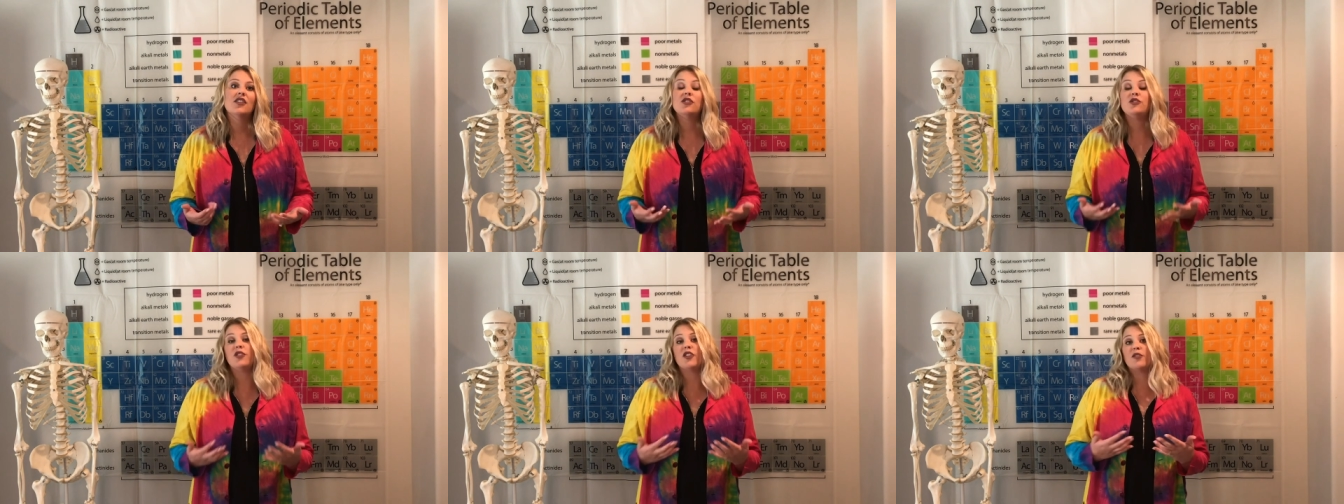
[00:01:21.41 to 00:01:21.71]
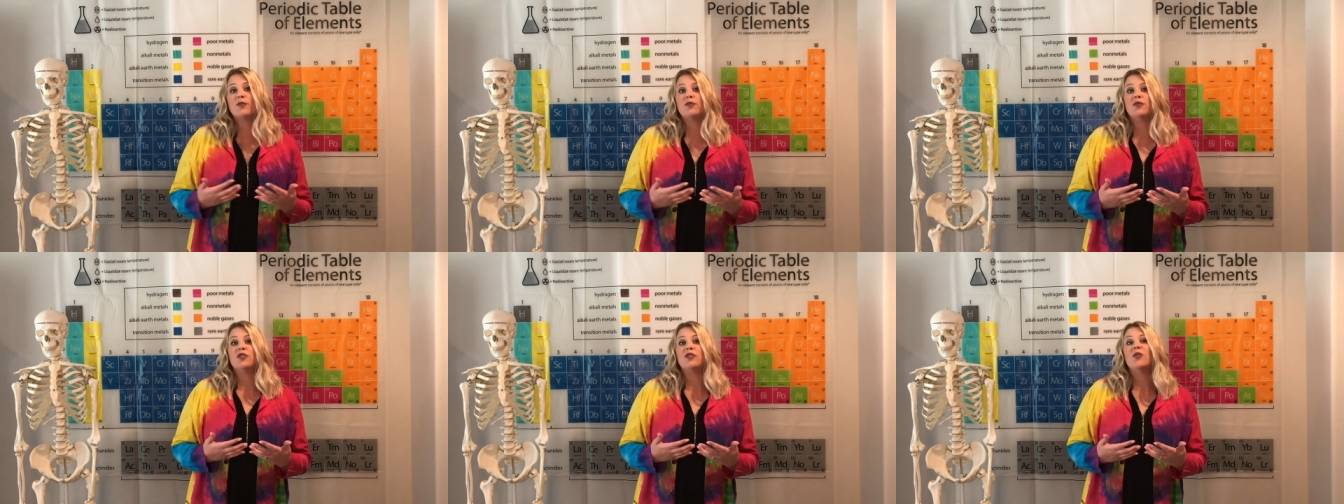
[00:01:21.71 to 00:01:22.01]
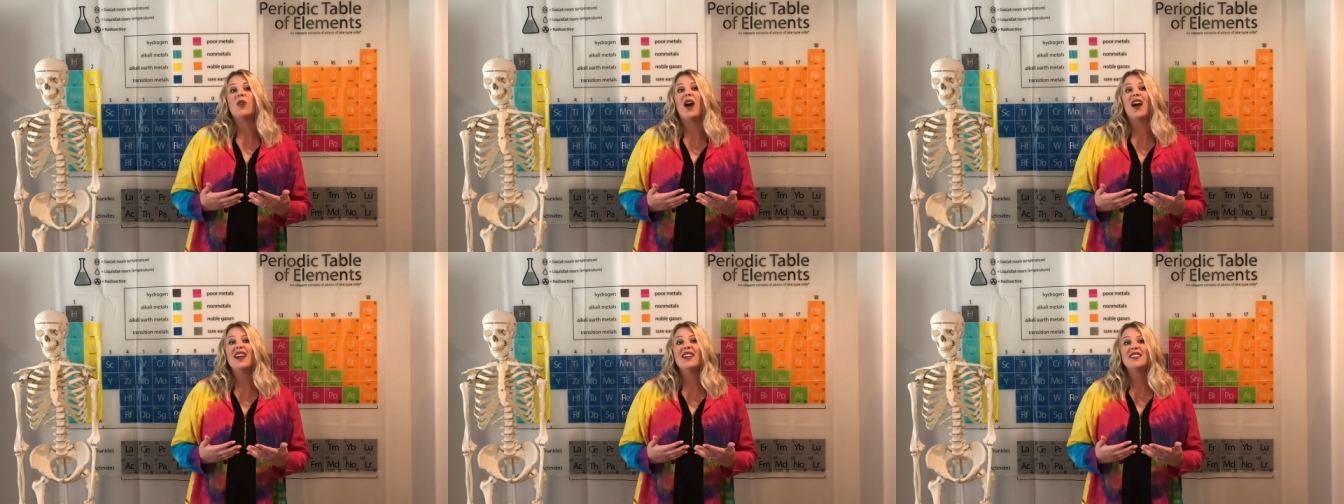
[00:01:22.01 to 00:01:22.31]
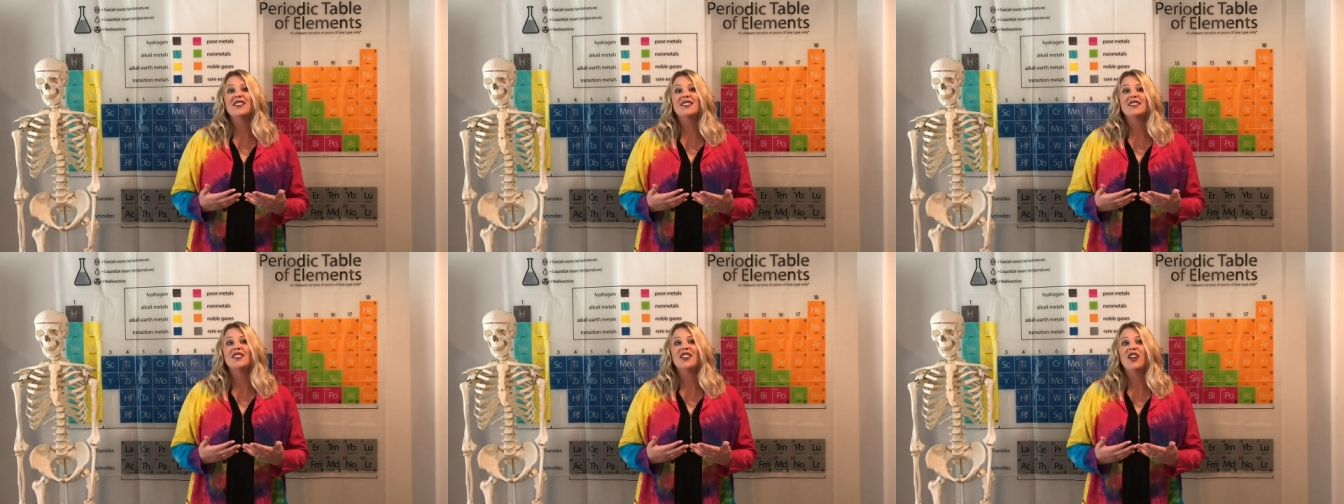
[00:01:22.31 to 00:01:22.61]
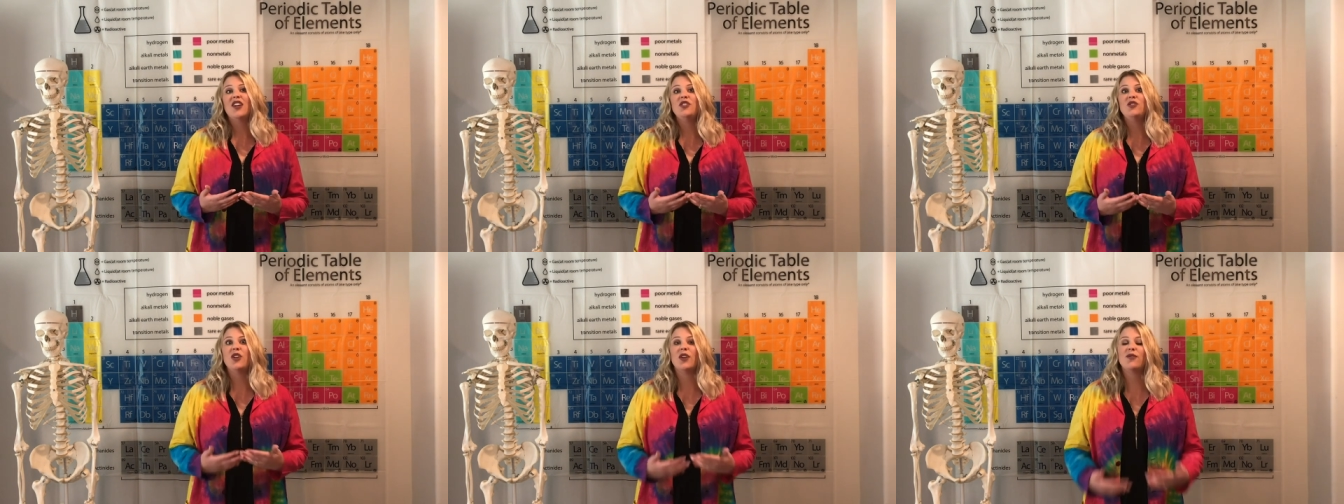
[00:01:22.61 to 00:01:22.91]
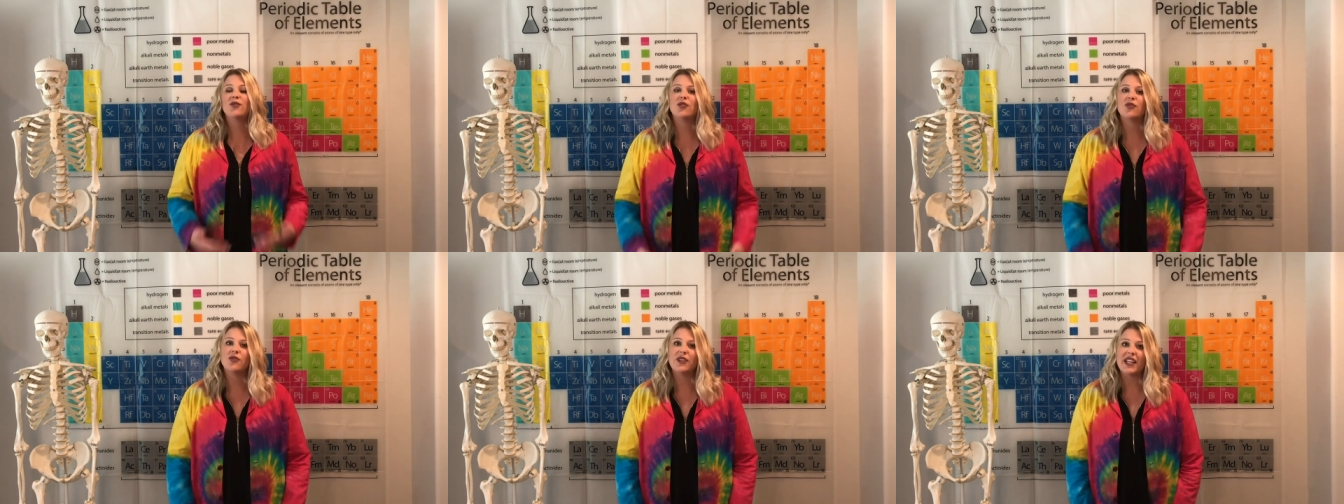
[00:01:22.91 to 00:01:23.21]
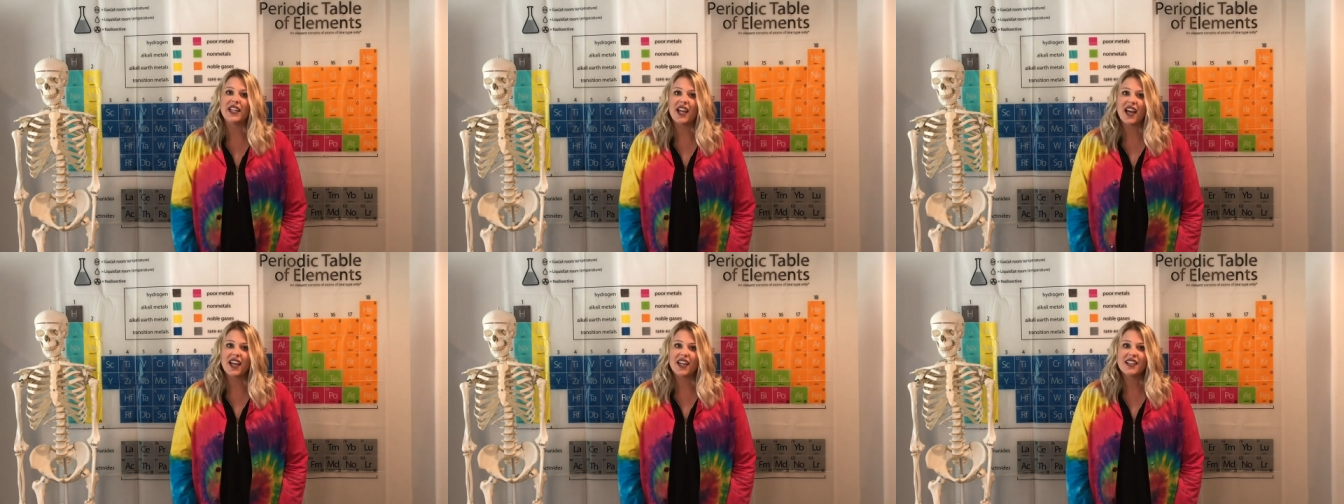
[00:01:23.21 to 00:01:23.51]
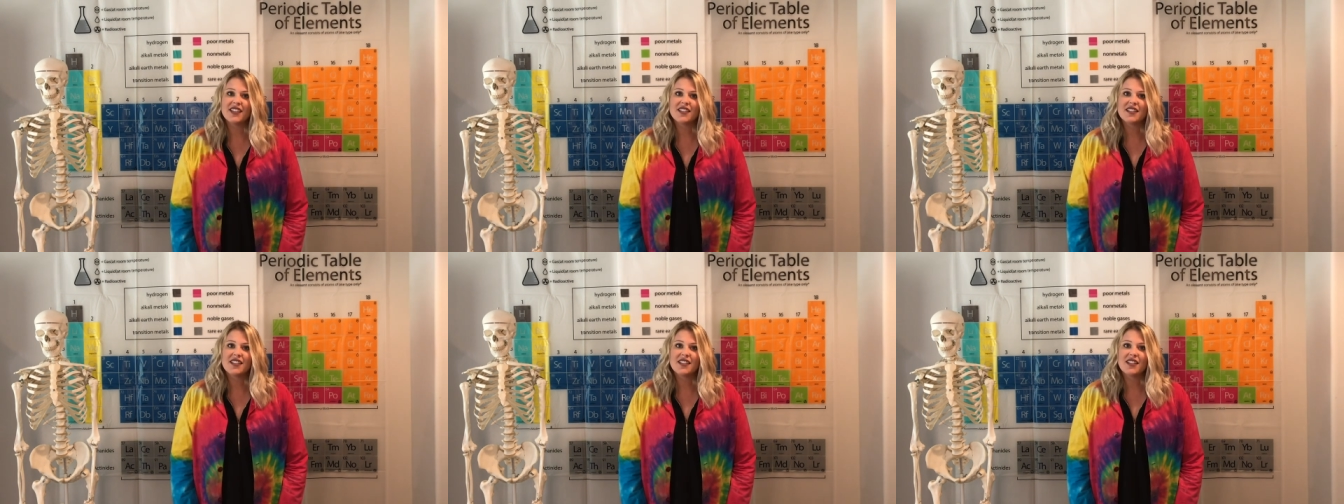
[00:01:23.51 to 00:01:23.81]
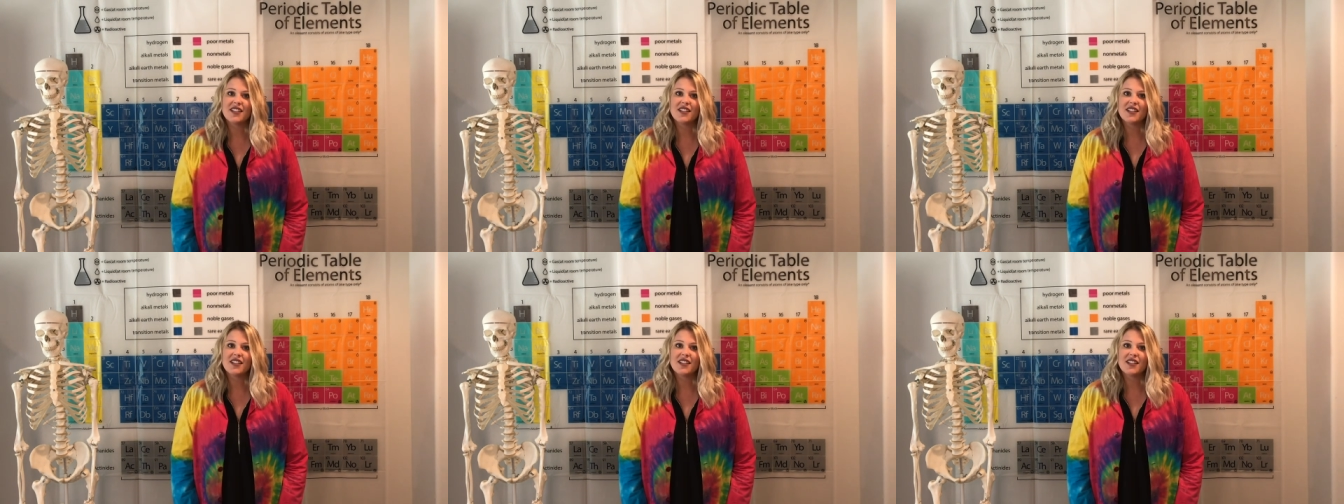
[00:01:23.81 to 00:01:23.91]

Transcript: Do you have blue eyes? Do you have green eyes?